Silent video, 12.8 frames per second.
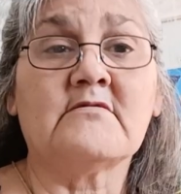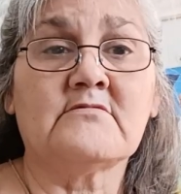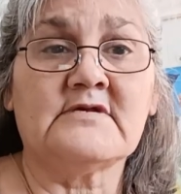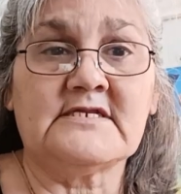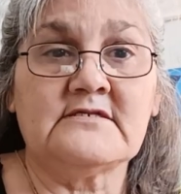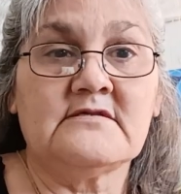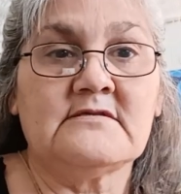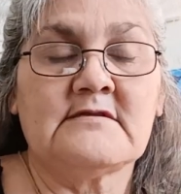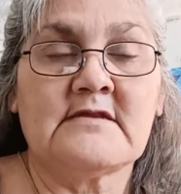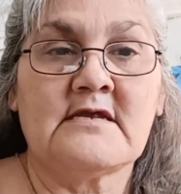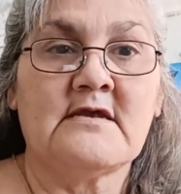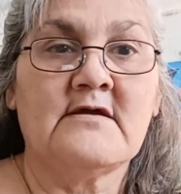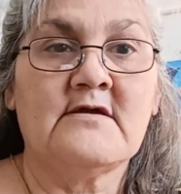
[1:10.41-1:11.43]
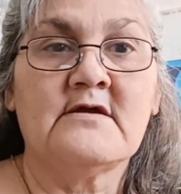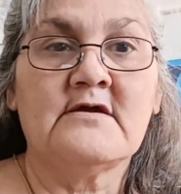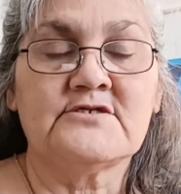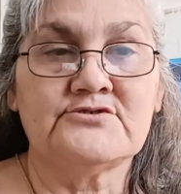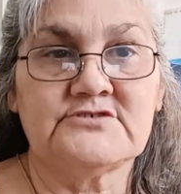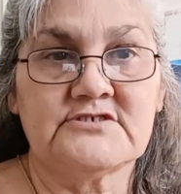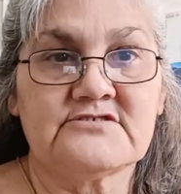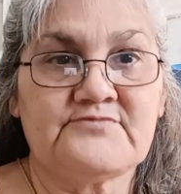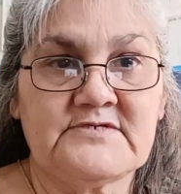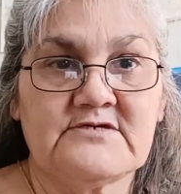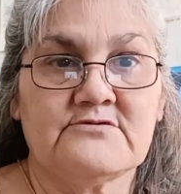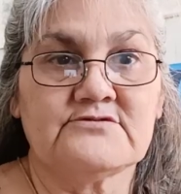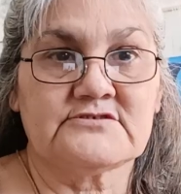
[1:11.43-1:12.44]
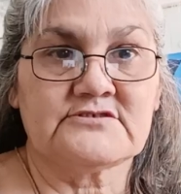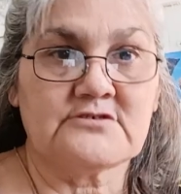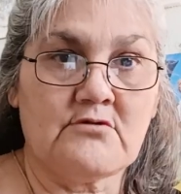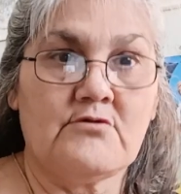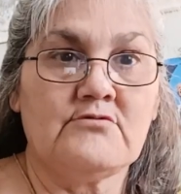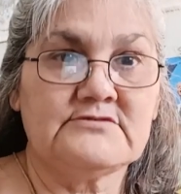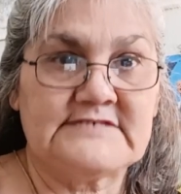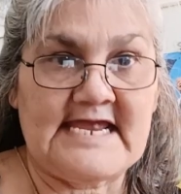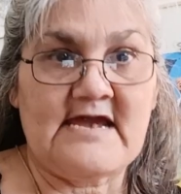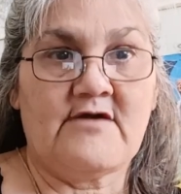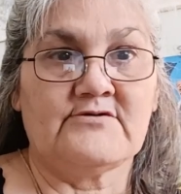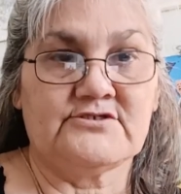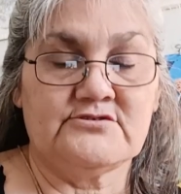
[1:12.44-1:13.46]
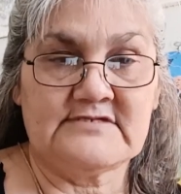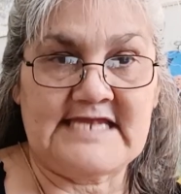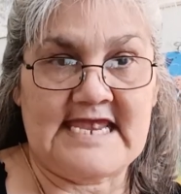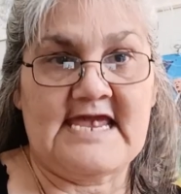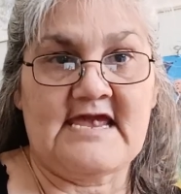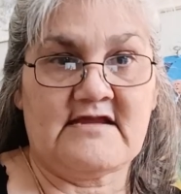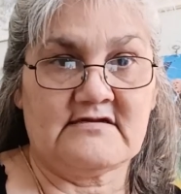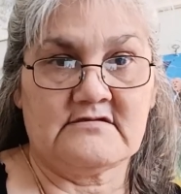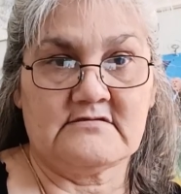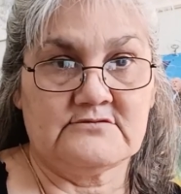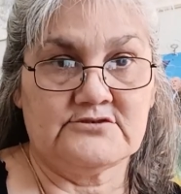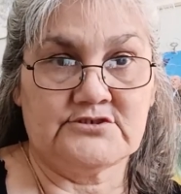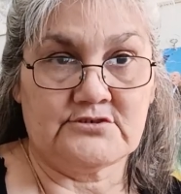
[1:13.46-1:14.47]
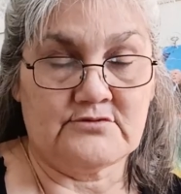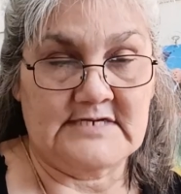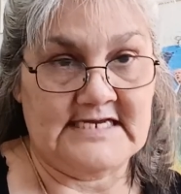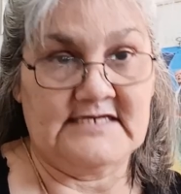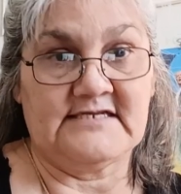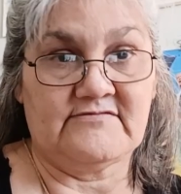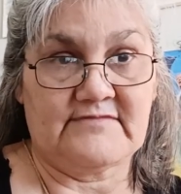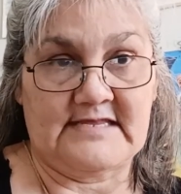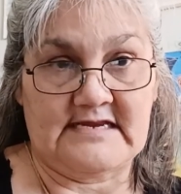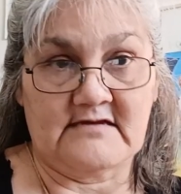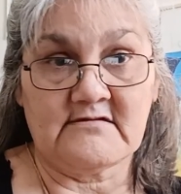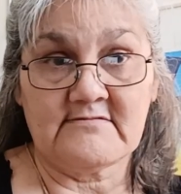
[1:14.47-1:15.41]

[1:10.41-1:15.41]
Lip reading: When you just feel so down you can't do anything.